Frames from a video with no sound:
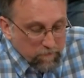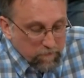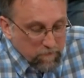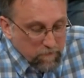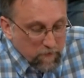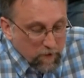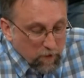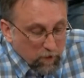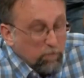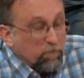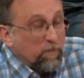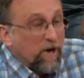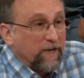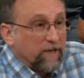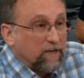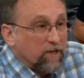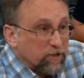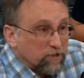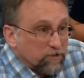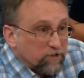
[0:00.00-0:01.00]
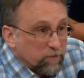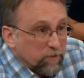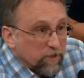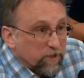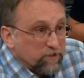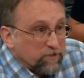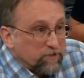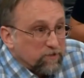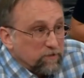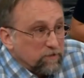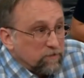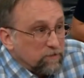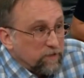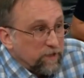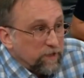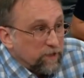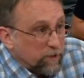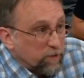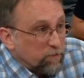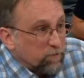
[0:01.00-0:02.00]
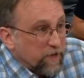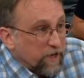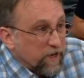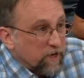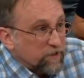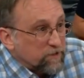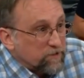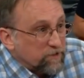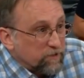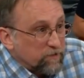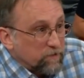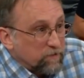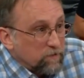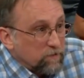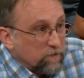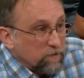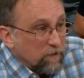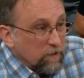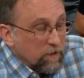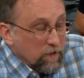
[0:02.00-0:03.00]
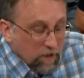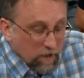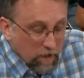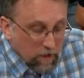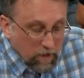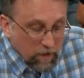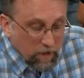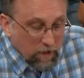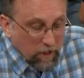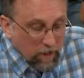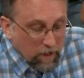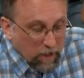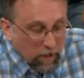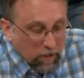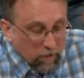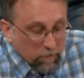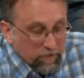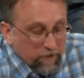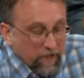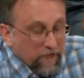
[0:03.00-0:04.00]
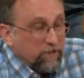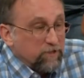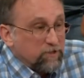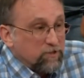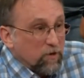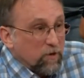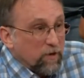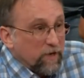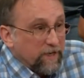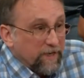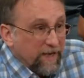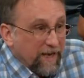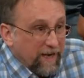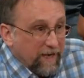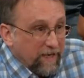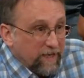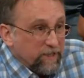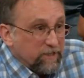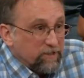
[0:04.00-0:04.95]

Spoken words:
My customers, in comparison, they enjoy an 80 to